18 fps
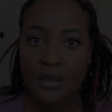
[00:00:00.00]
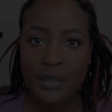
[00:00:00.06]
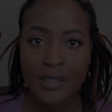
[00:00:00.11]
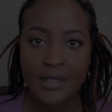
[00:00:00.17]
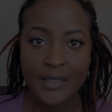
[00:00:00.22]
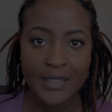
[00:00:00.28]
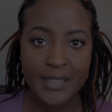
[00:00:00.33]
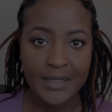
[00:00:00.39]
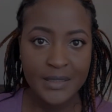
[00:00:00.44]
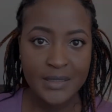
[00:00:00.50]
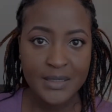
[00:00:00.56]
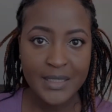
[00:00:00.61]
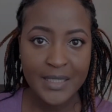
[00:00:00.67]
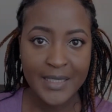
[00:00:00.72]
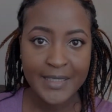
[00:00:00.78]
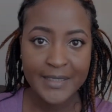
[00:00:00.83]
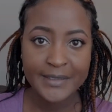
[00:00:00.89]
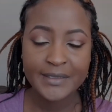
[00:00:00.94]
Next,
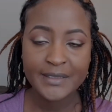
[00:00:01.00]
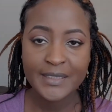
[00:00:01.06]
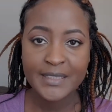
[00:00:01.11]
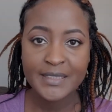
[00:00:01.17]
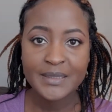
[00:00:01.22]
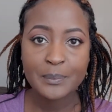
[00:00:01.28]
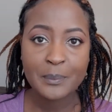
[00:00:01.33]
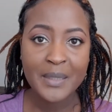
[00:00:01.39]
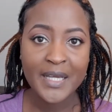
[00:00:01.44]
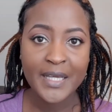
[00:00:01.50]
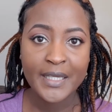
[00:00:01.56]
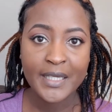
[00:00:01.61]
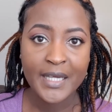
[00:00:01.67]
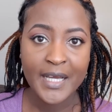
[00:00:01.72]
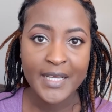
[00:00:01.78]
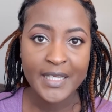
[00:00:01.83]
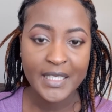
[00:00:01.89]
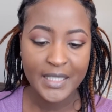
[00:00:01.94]
I set my
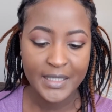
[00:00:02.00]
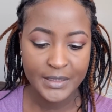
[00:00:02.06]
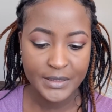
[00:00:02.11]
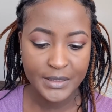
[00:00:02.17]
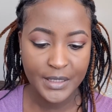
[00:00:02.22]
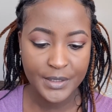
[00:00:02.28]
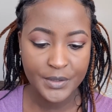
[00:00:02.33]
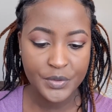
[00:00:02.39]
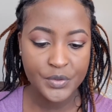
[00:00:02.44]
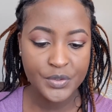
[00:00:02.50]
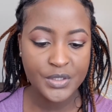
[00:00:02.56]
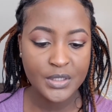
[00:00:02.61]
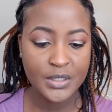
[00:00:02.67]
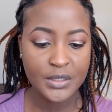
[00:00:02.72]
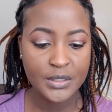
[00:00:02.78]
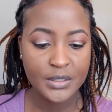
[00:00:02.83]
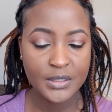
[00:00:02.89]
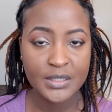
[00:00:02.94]
highlight. I use
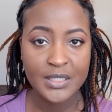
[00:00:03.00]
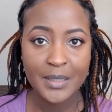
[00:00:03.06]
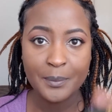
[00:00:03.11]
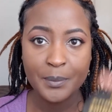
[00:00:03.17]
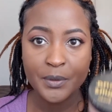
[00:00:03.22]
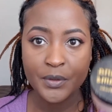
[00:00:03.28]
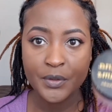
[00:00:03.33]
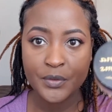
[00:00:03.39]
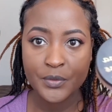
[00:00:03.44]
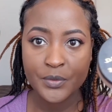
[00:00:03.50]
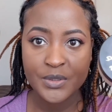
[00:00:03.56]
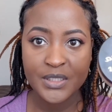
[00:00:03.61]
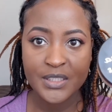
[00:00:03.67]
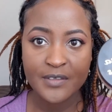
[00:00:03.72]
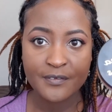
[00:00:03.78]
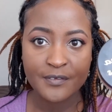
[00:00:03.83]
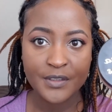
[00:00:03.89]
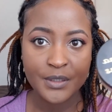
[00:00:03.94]
the
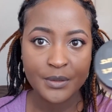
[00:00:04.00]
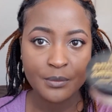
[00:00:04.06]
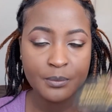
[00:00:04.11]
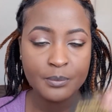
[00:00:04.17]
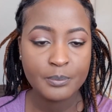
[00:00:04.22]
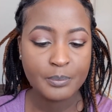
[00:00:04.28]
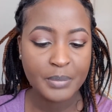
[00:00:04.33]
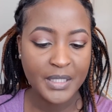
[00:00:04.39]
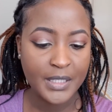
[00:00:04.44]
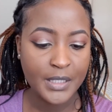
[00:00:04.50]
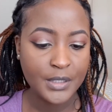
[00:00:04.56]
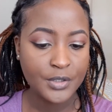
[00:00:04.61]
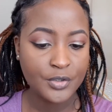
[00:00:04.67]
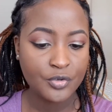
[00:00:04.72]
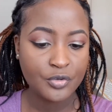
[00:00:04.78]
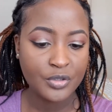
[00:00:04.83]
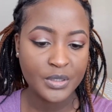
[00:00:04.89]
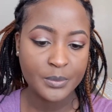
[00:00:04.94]
W7 Banana
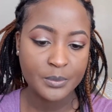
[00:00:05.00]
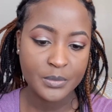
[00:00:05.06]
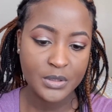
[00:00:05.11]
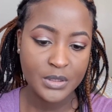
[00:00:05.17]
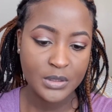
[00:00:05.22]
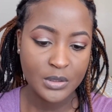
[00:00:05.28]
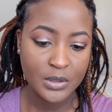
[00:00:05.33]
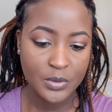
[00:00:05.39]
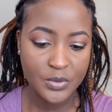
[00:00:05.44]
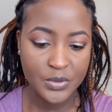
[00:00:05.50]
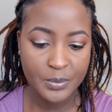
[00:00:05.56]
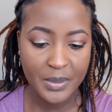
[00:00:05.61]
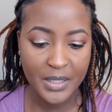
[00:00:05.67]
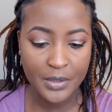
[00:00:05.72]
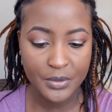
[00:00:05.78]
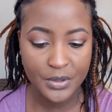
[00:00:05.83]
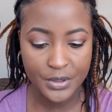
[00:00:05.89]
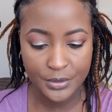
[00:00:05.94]
Dreams loose
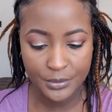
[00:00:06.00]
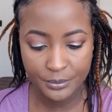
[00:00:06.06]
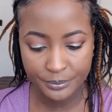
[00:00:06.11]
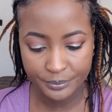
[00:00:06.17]
powder.